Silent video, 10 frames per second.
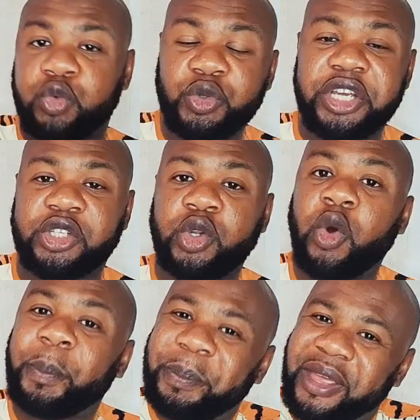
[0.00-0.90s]
2 years. So they
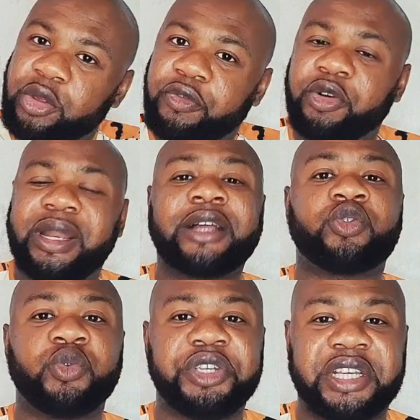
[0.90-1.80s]
will pay you for that
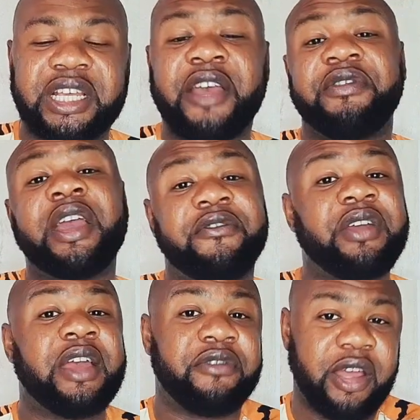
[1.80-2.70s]
2 years
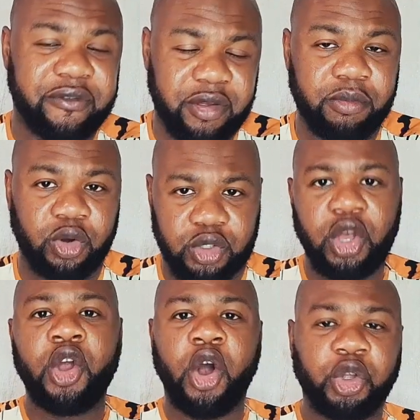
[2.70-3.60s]
every month.
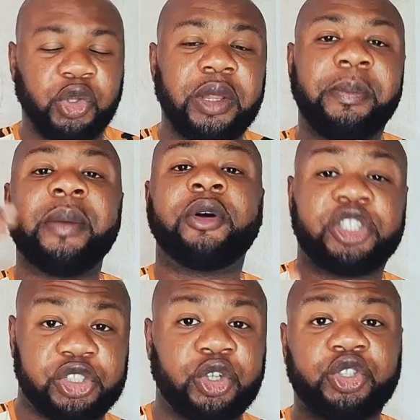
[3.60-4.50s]
Although the payment
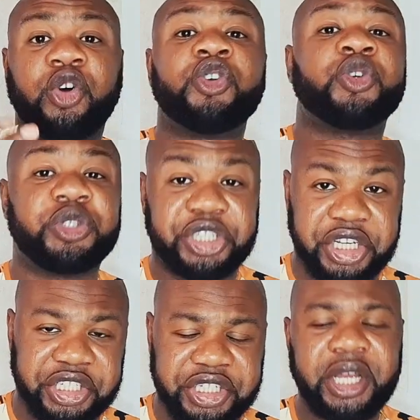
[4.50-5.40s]
structure also
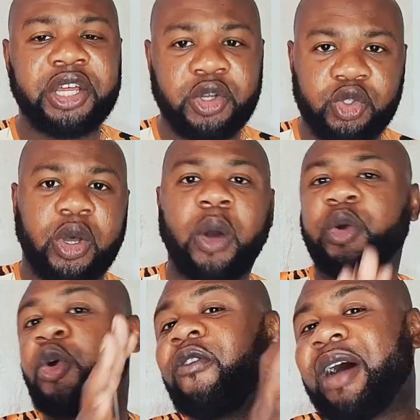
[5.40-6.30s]
change. So I
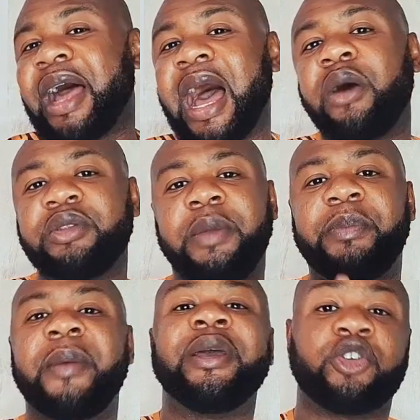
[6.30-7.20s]
will cover how the
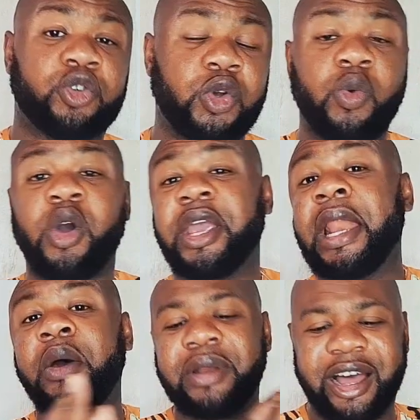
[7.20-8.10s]
payment also work in
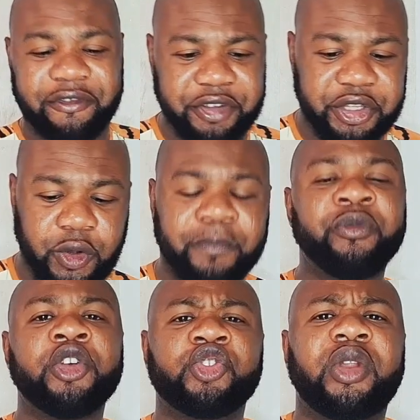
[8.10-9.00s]
another video.
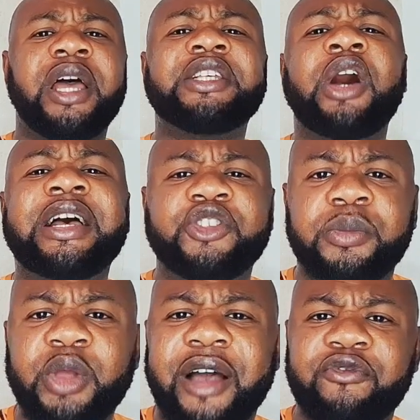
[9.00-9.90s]
So let's
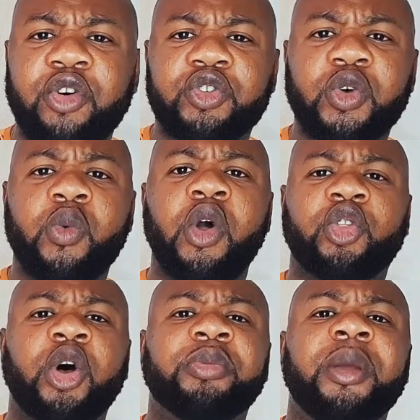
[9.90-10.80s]
assume you have not also
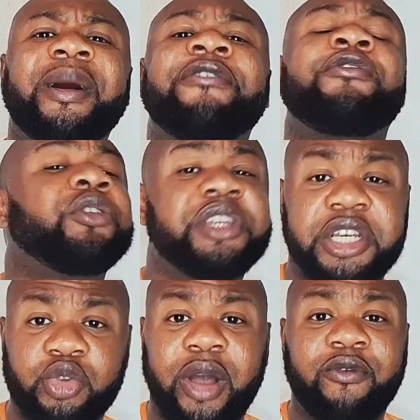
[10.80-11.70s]
worked up to about 4
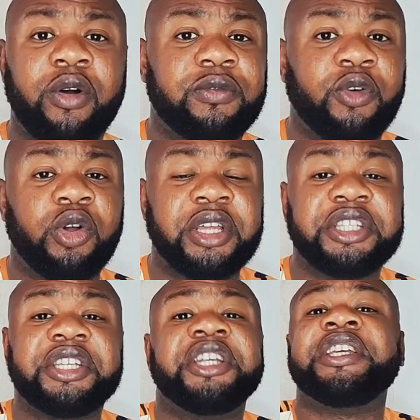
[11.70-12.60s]
years. You have worked for only
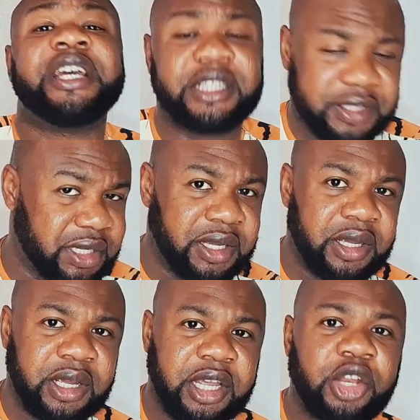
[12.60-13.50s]
3 years
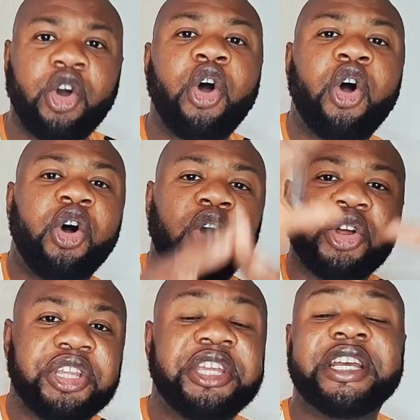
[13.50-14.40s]
in
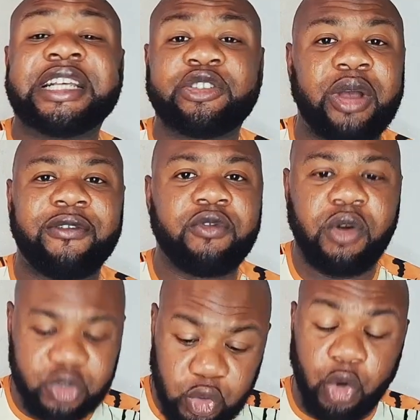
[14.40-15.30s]
all the years that you have
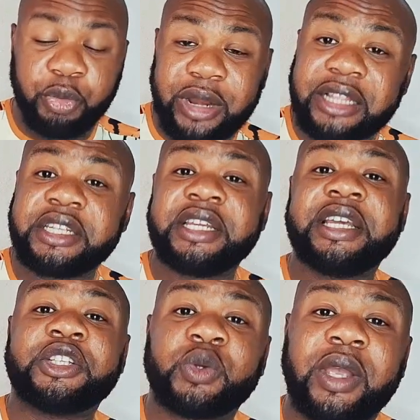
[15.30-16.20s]
worked. So they'll put that 3
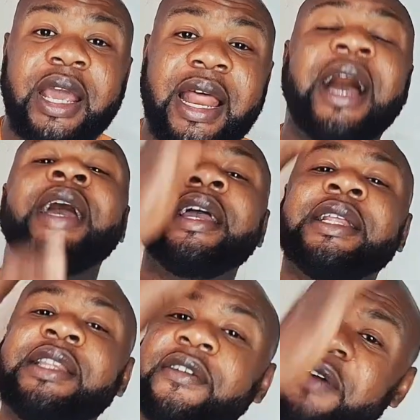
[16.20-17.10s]
years together,
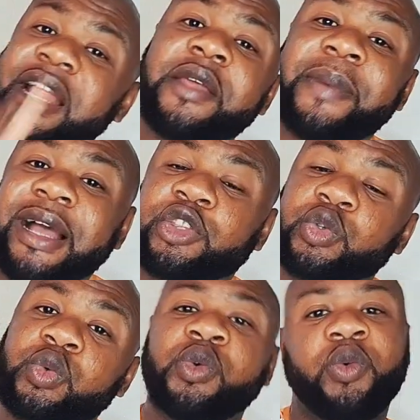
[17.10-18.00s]
divide it by
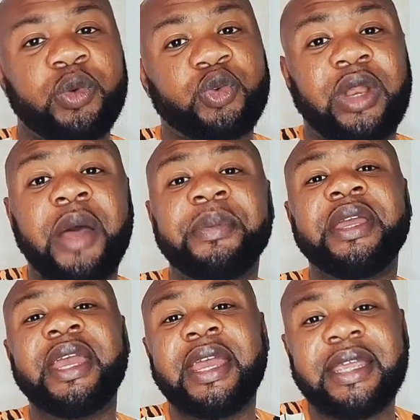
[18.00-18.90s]
two, which will now
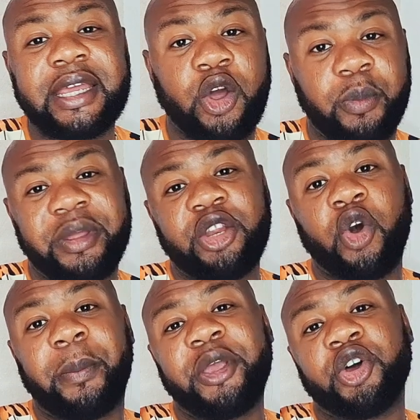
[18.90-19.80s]
be a year.
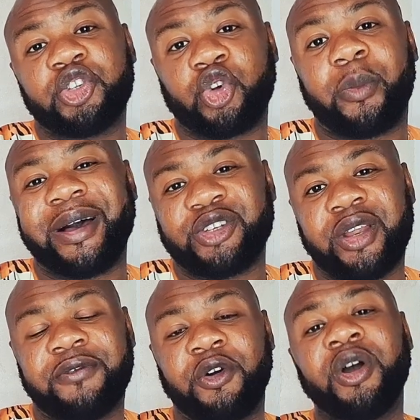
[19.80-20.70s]
They'll pay your
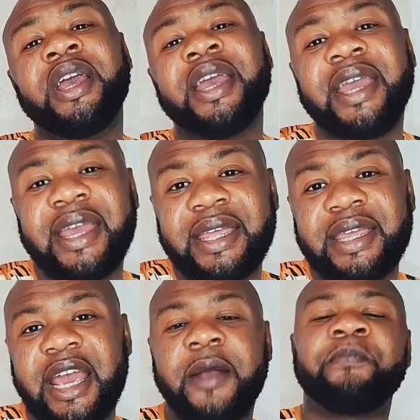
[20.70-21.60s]
disoccupazione for a
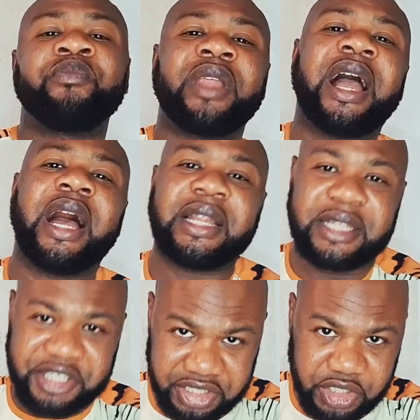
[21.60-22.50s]
year and
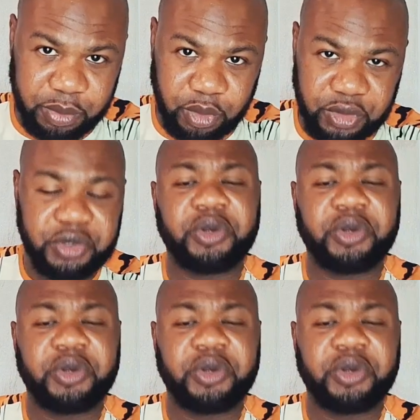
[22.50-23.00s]
6 months.